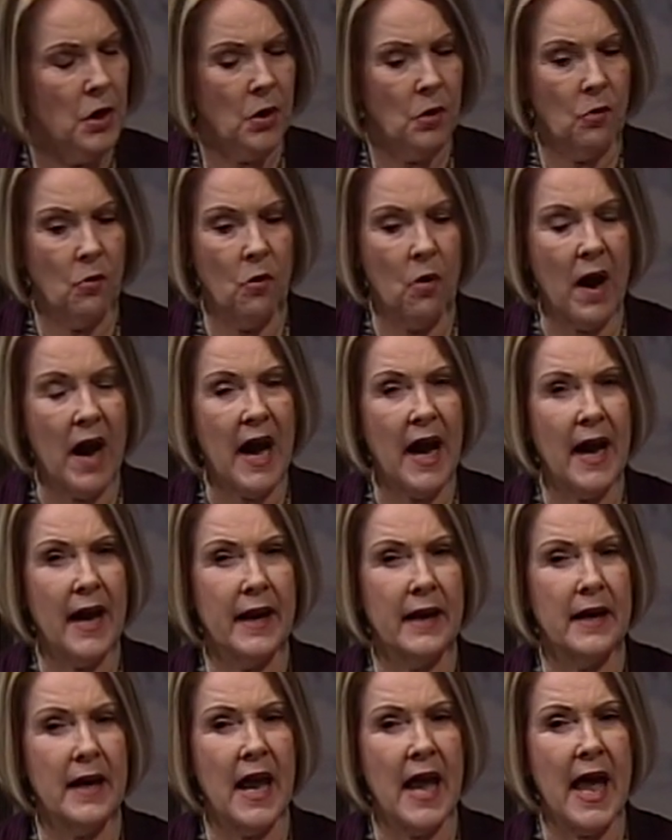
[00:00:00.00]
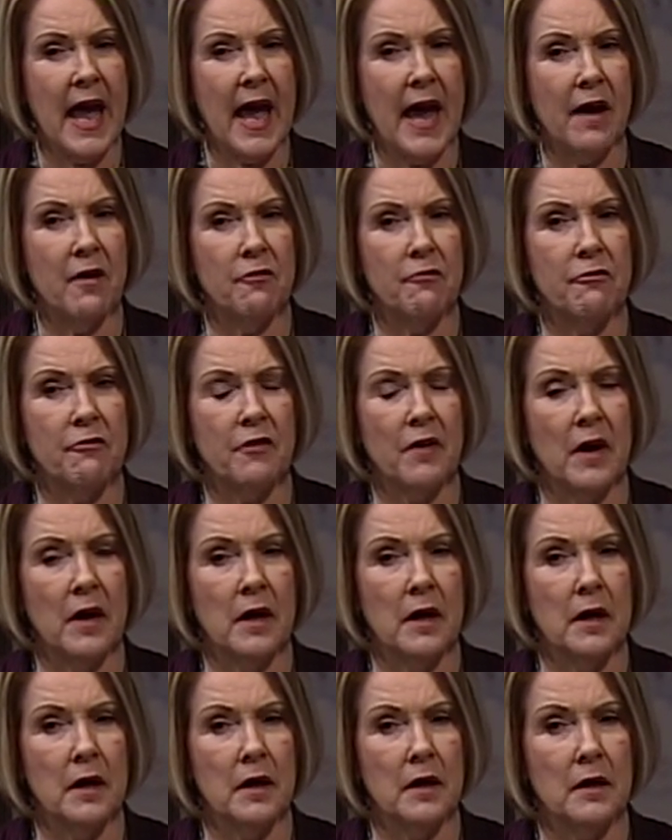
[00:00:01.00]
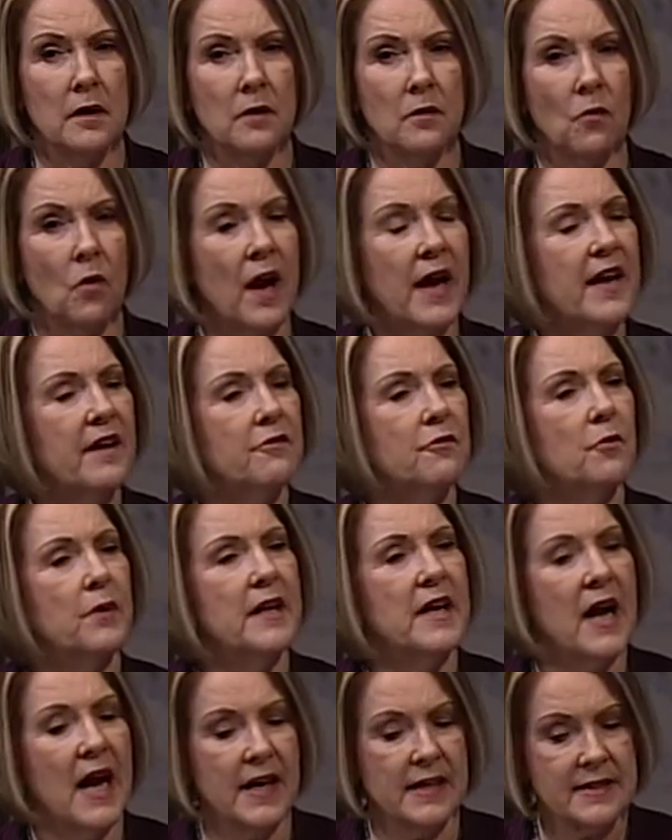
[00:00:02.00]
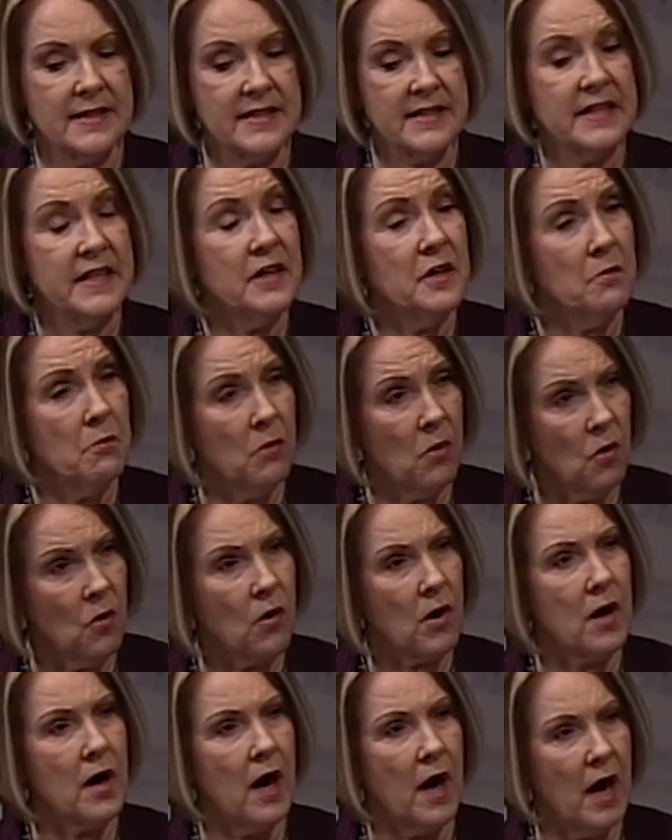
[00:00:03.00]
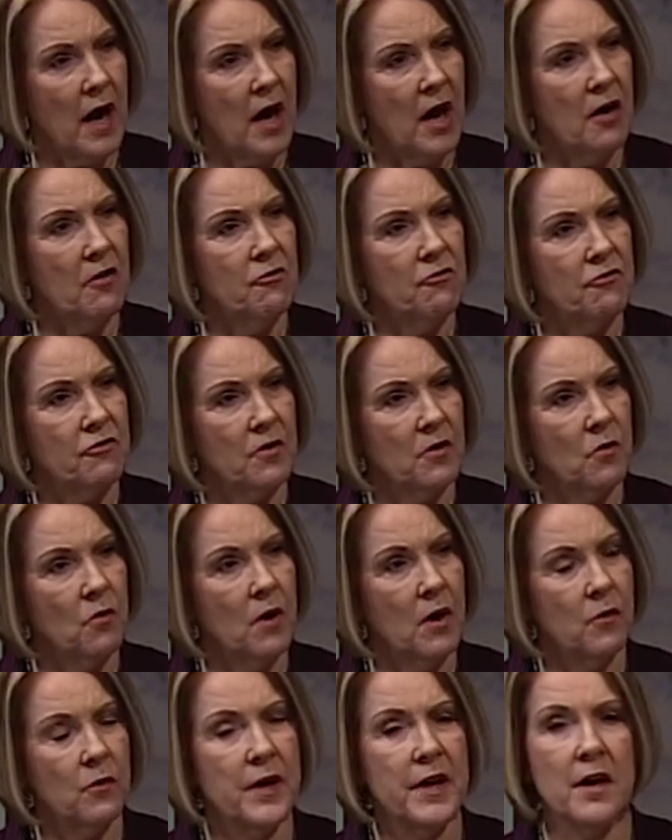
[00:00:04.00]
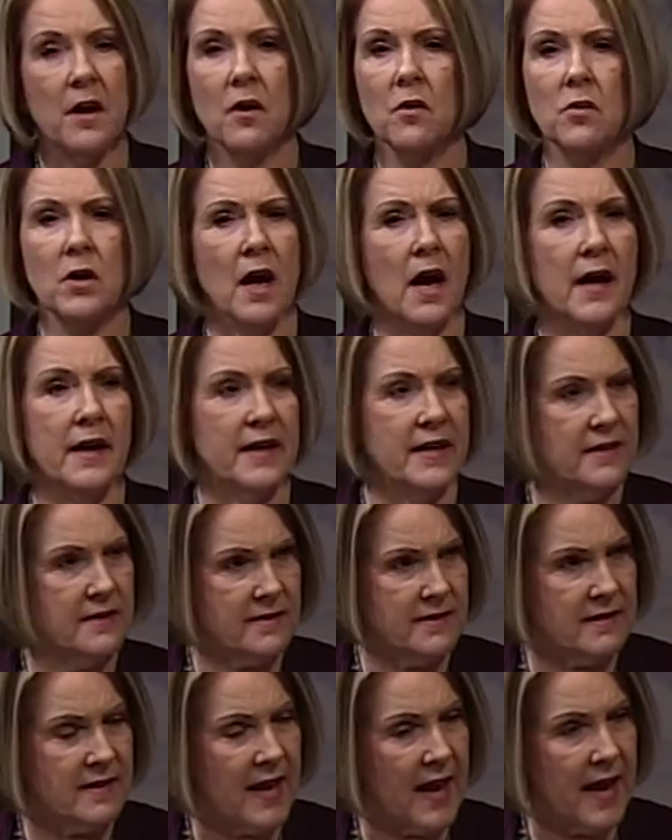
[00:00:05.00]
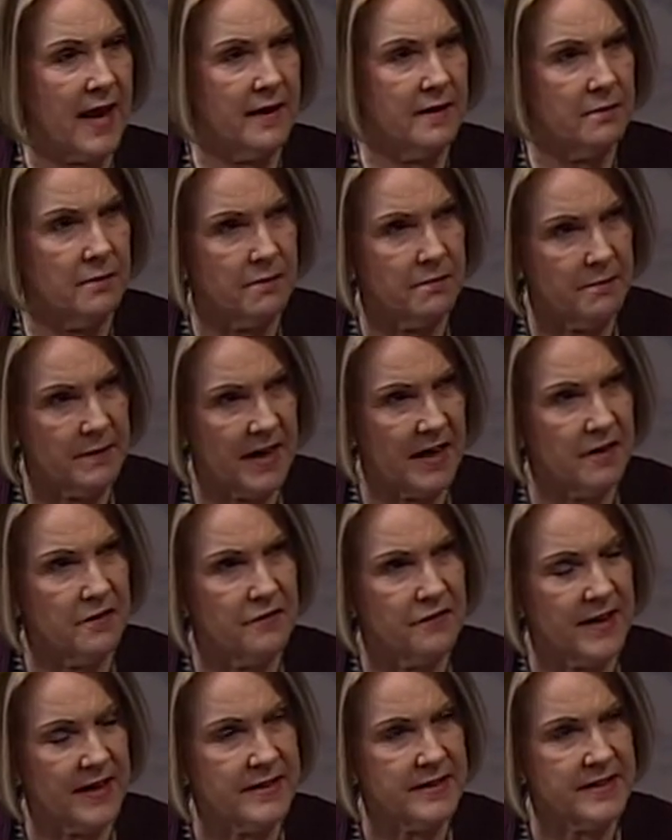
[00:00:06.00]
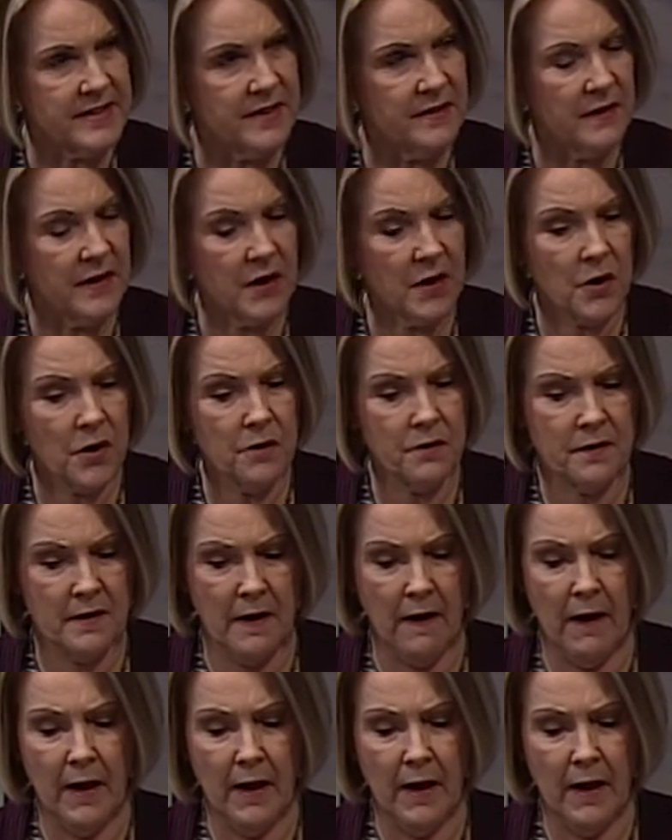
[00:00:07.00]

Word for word: why have uh, why have we not seen more of what we know God has said manifest in the earth?